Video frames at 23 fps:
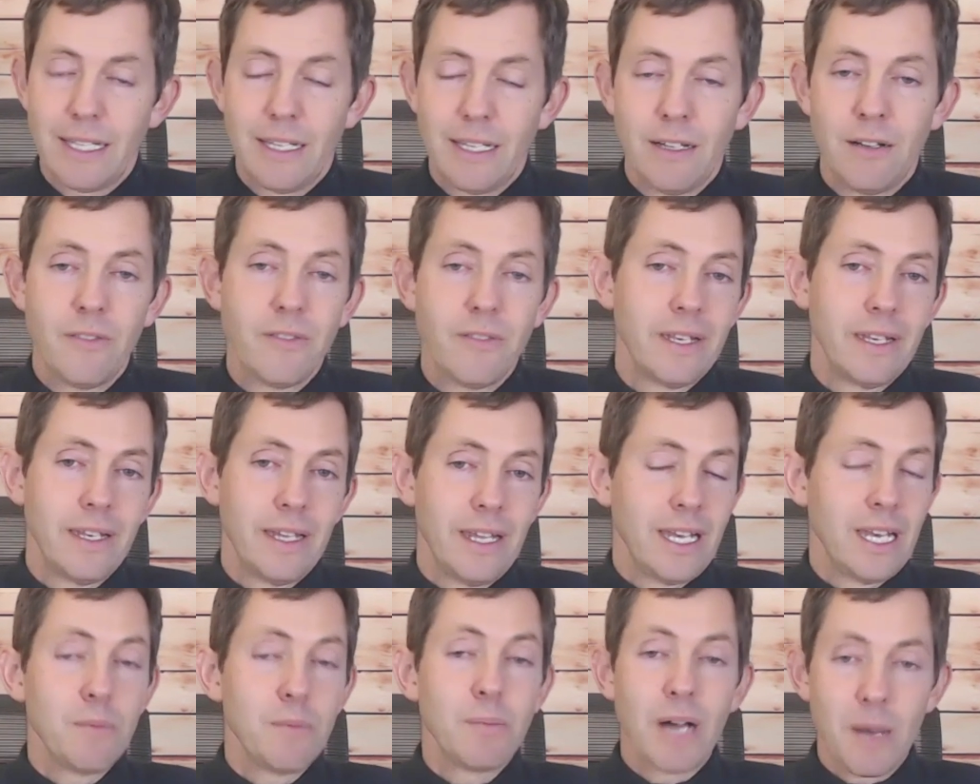ill than
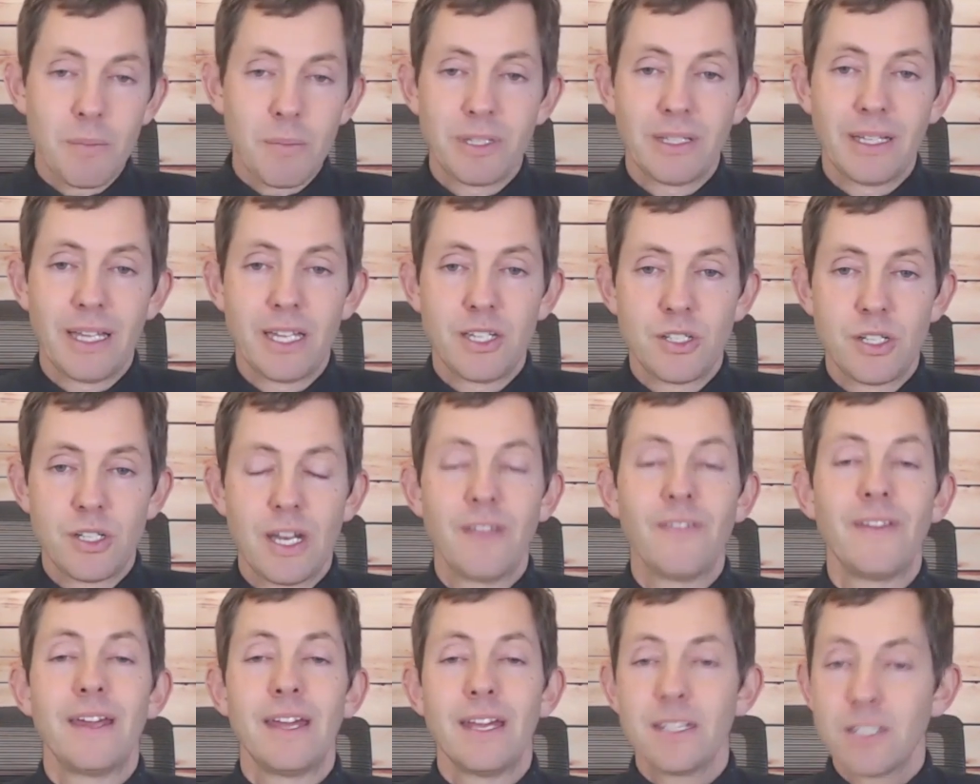any population
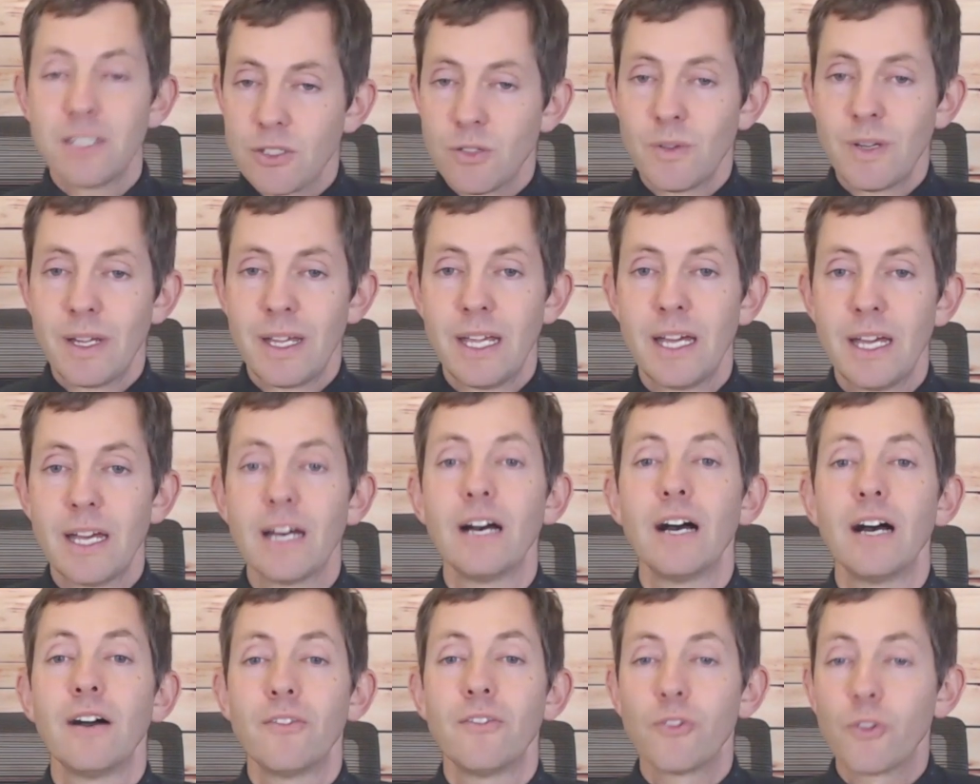in the history
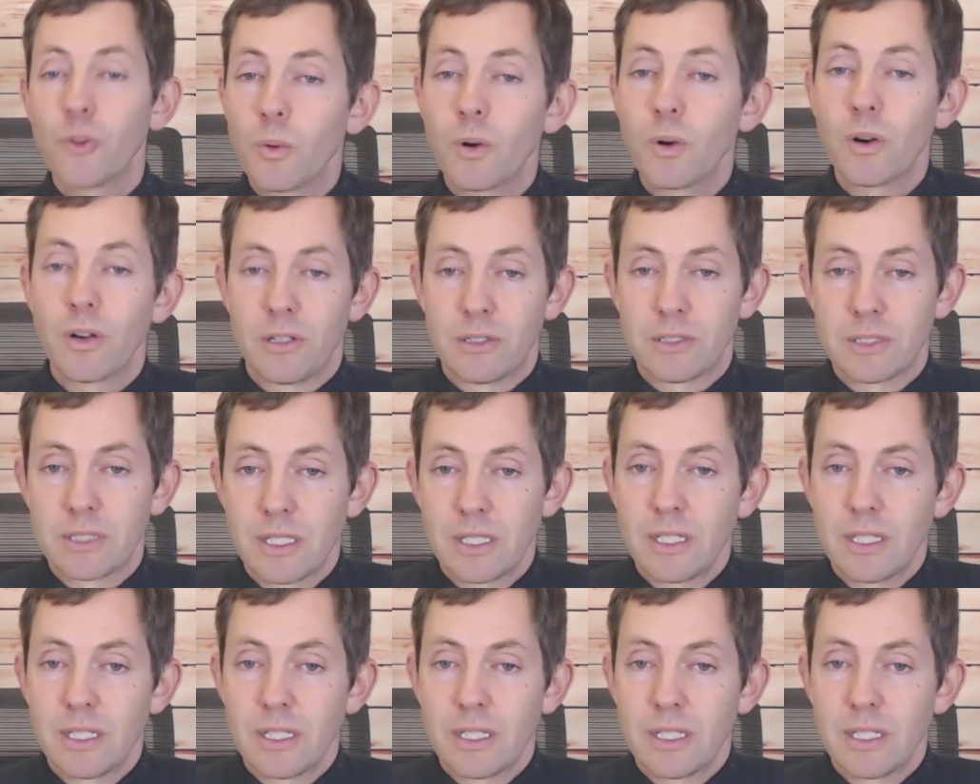of the world.